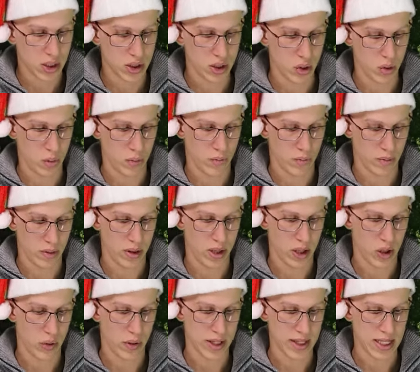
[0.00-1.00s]
So
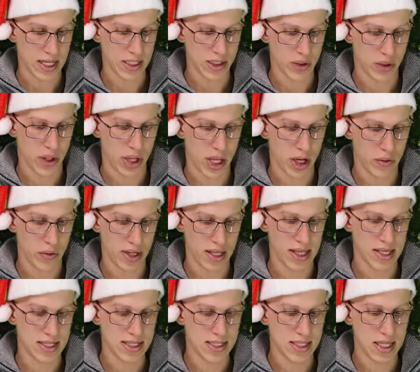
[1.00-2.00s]
the correct answer here
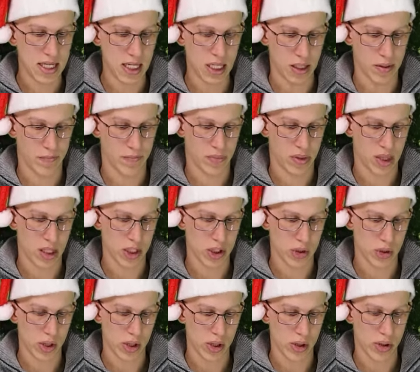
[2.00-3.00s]
is D,
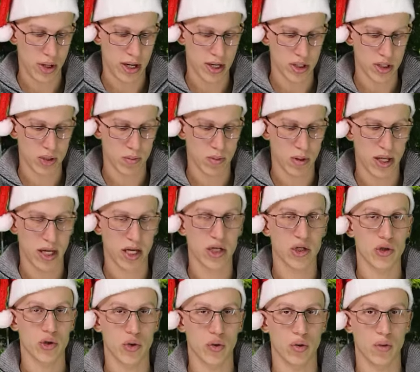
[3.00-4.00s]
the trailer air supply
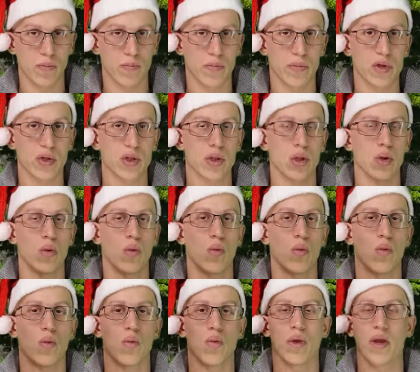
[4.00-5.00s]
control.
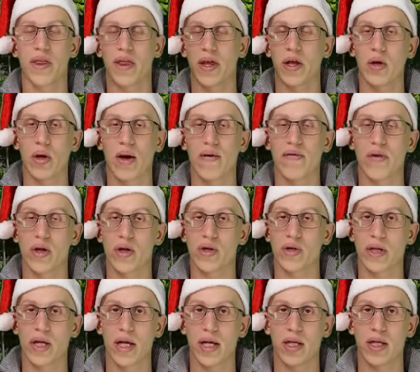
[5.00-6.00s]
So the thing you have to
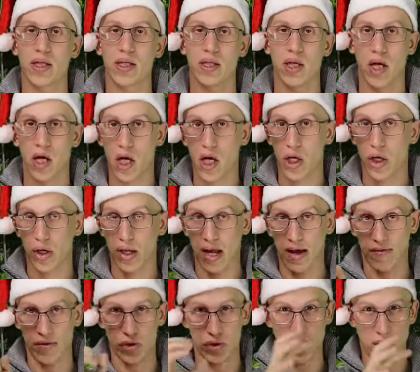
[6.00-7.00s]
understand is you're
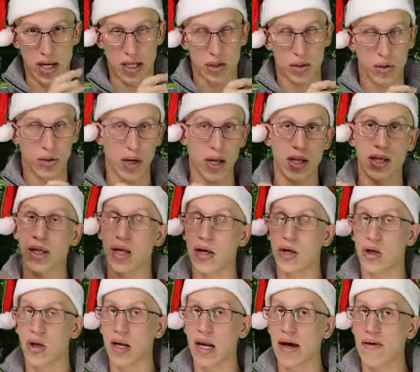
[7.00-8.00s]
going to have a tractor and
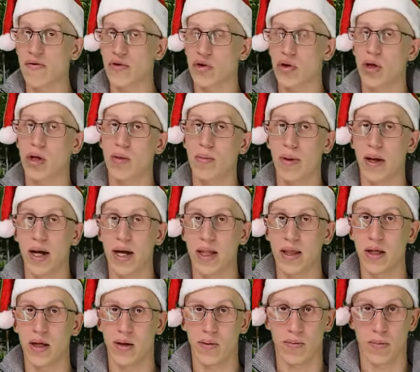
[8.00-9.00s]
then you're going to have a trailer
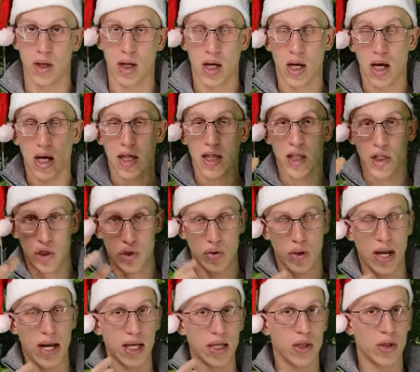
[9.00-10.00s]
behind there. The
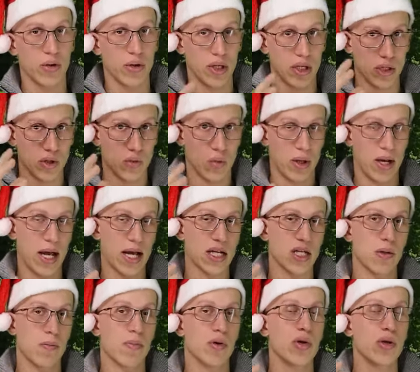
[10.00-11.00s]
tractor is what
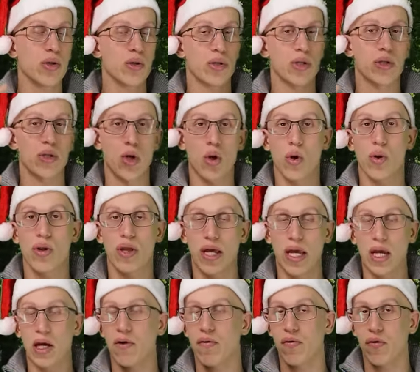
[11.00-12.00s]
actually produces all
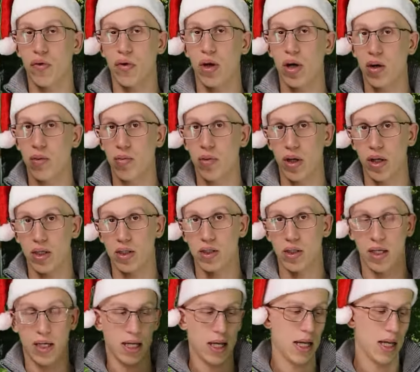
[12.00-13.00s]
the air for your air
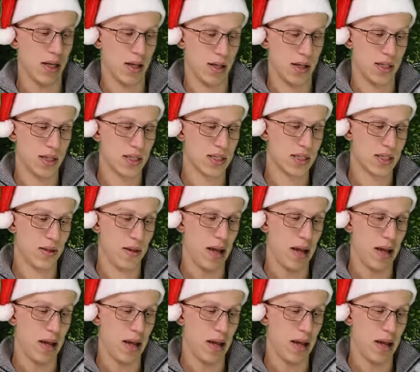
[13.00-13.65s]
brakes. Again, this